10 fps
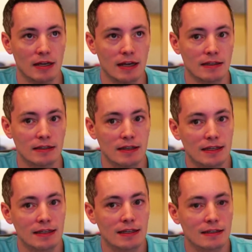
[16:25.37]
And the
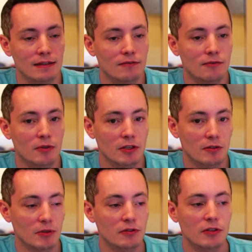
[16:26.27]
thing that, from the
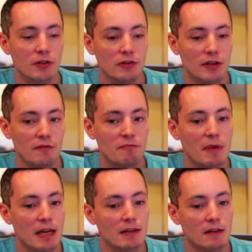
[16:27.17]
conspiracy theories I've
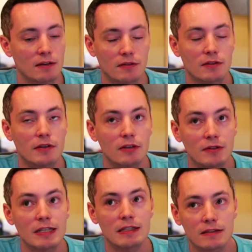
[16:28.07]
met,
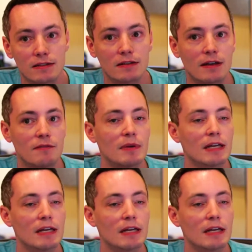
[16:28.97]
theorists I've met. I